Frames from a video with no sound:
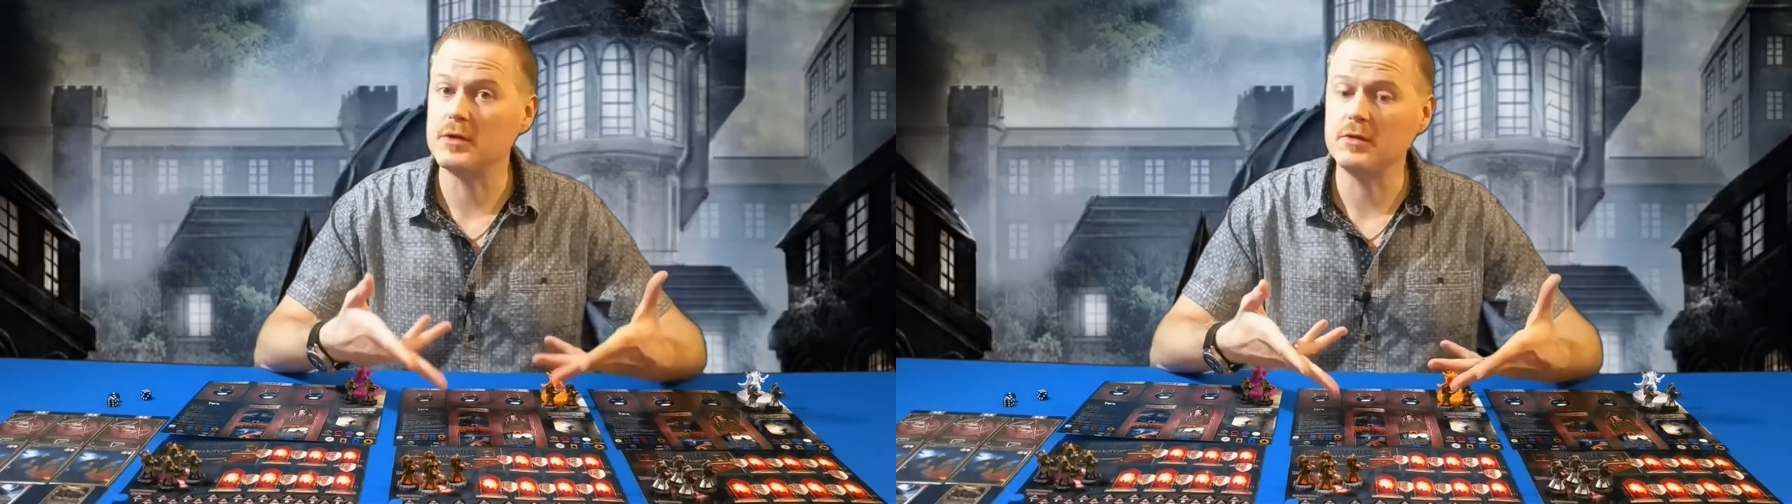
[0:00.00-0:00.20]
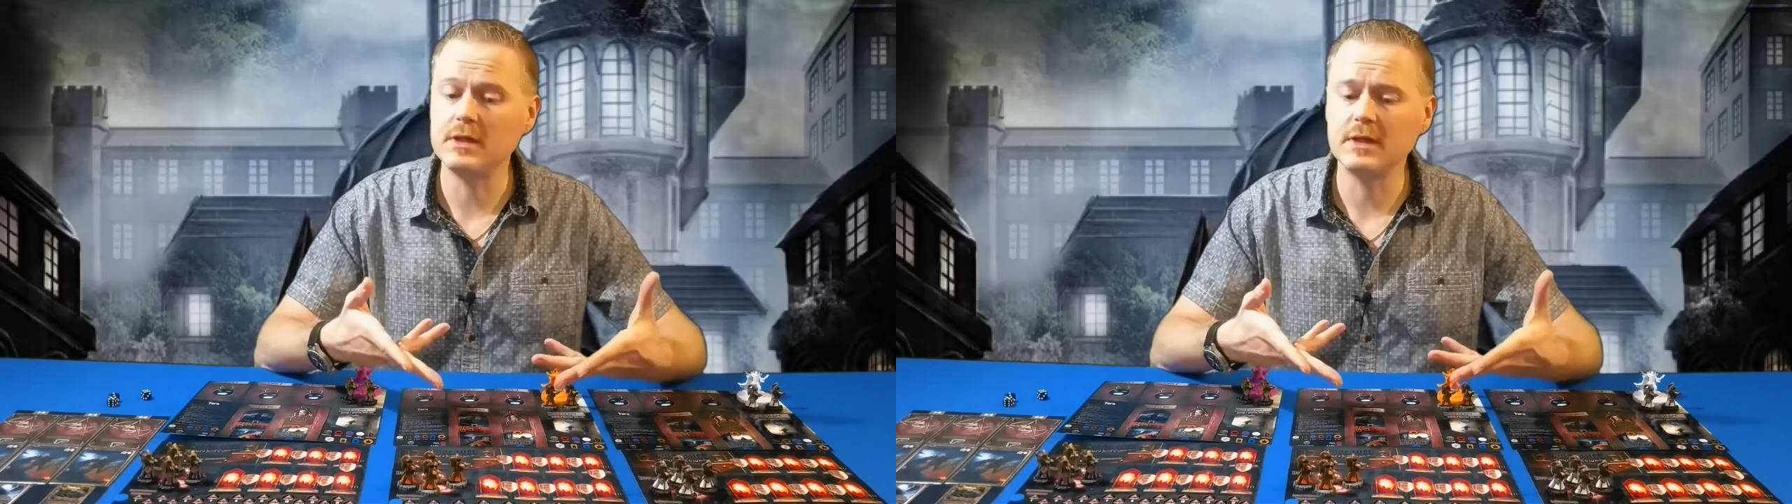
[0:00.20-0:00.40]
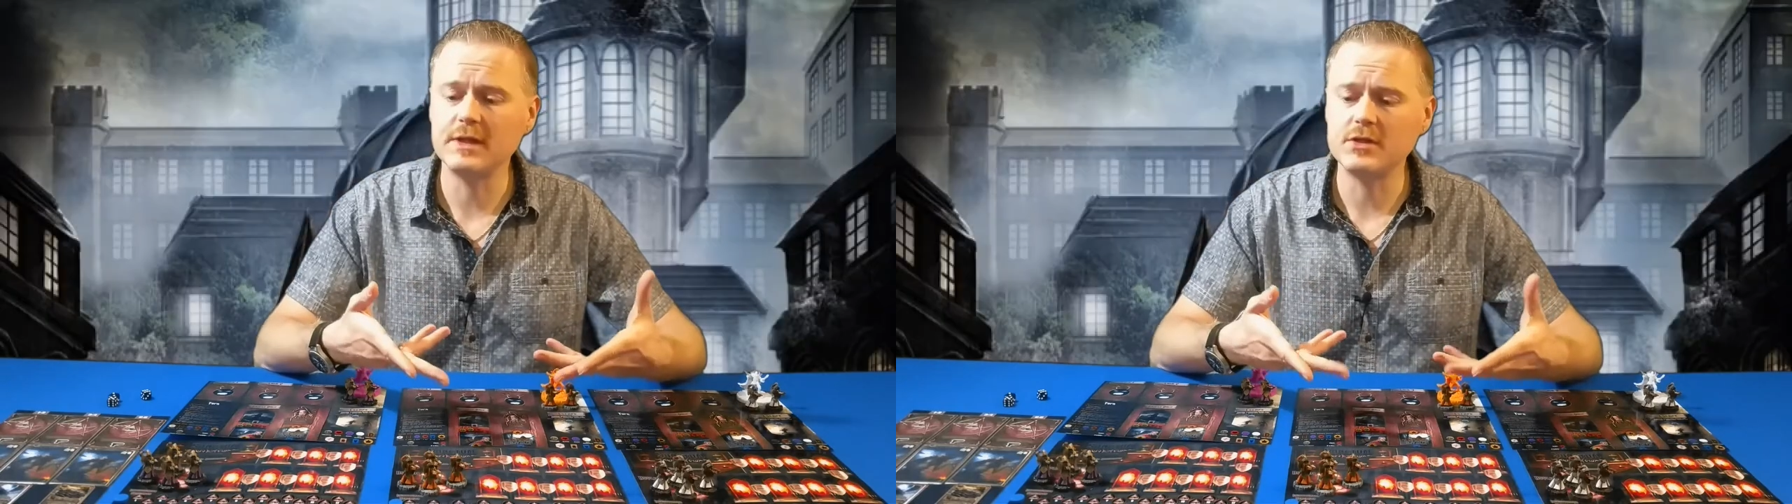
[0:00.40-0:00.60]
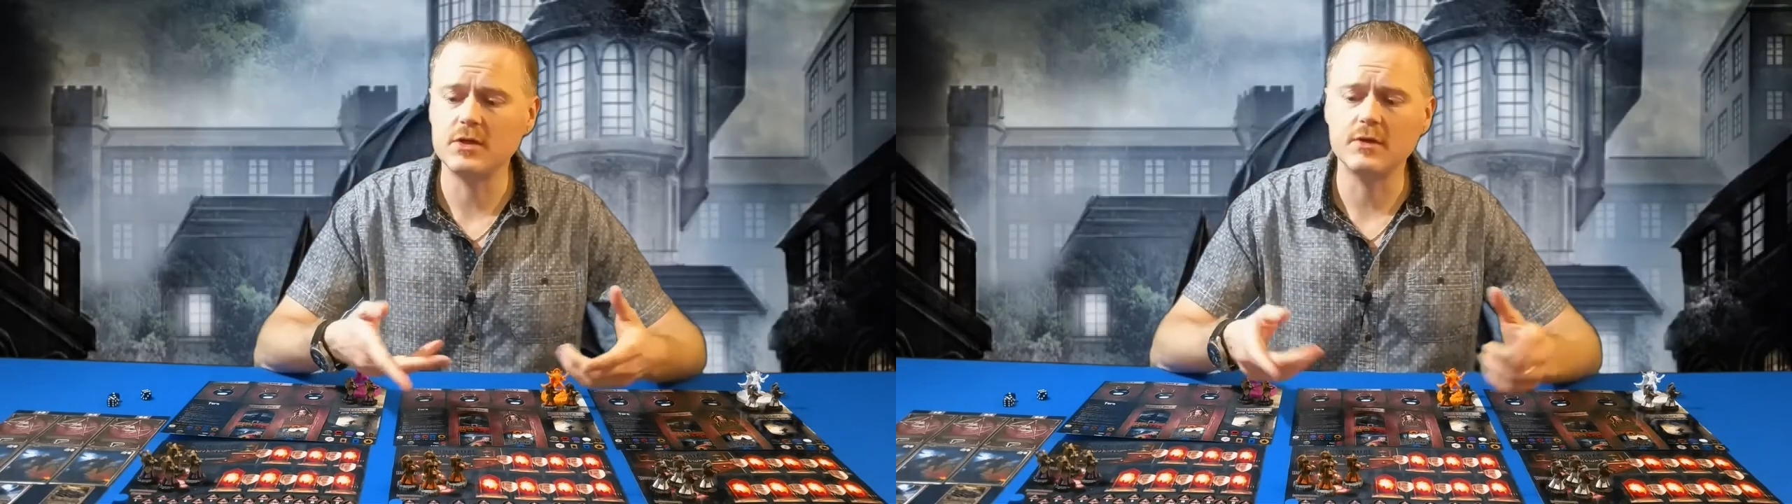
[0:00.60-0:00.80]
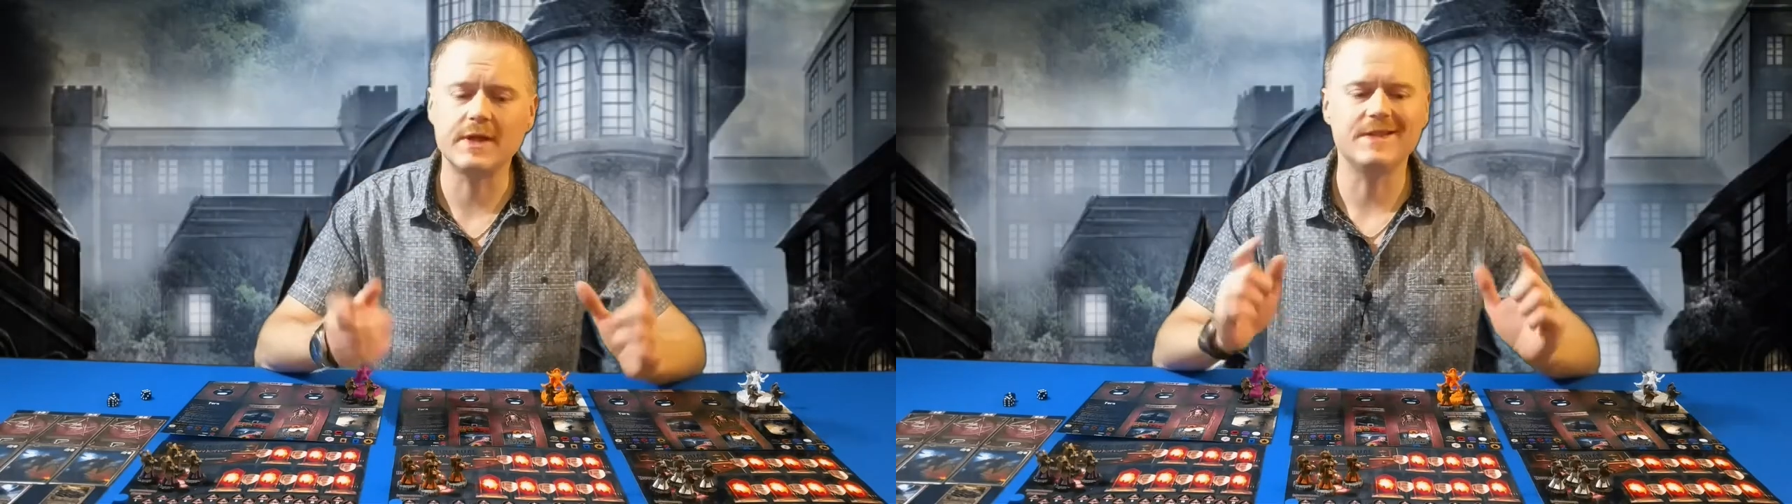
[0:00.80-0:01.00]
I do need to let
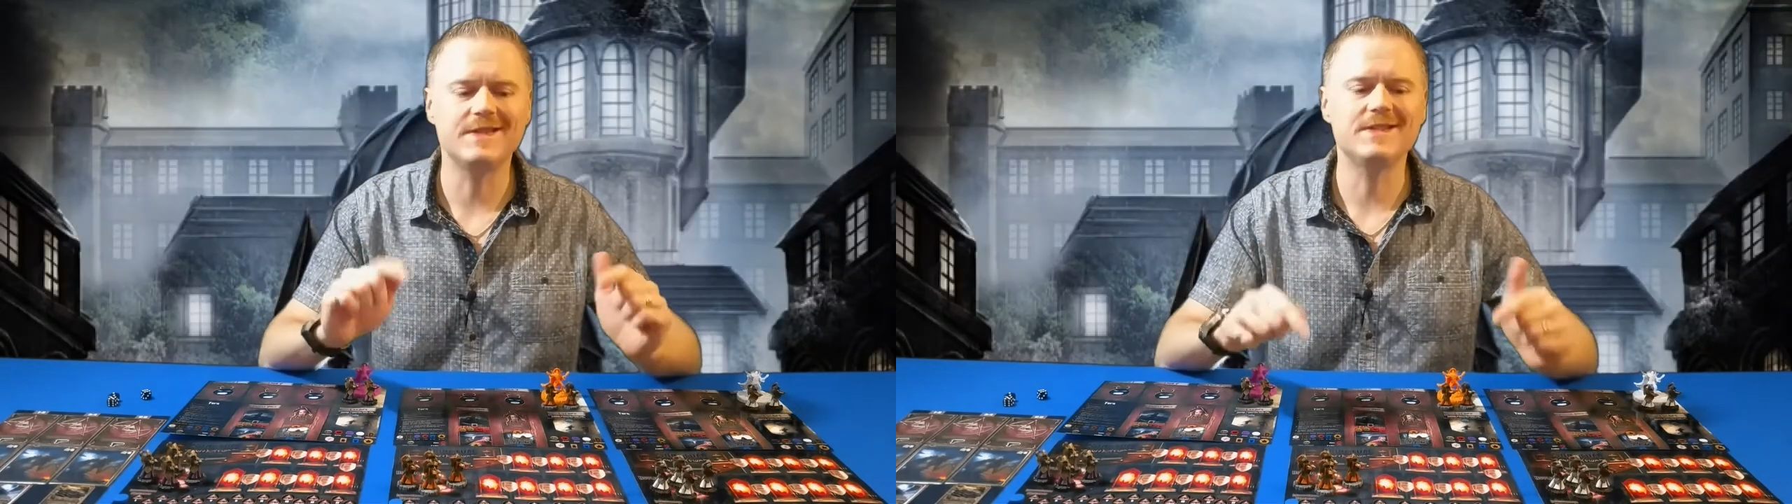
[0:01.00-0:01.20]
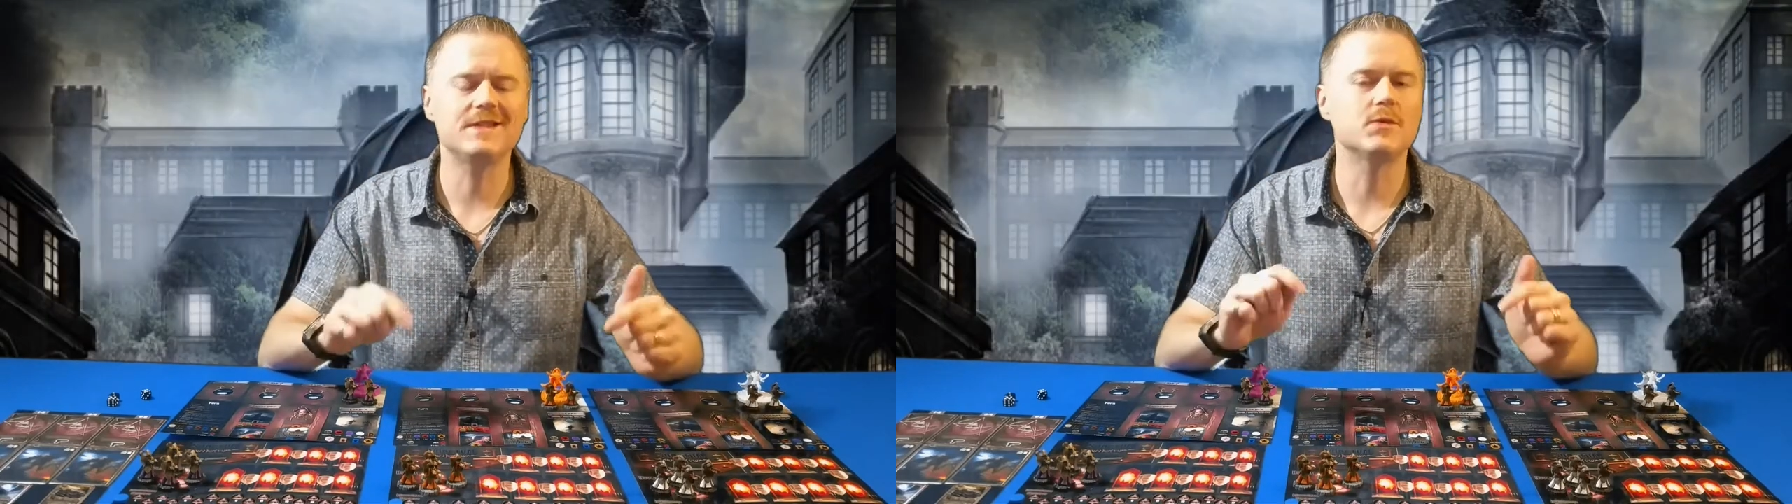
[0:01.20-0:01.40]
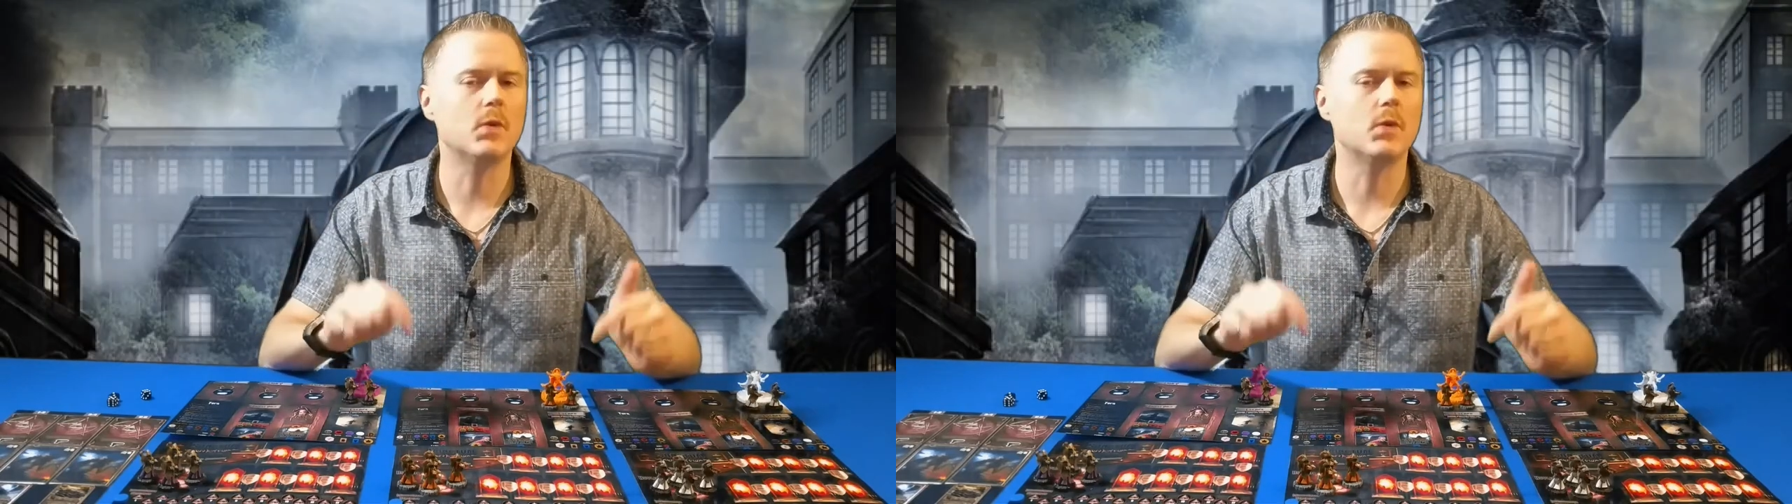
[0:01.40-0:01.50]
you know that this is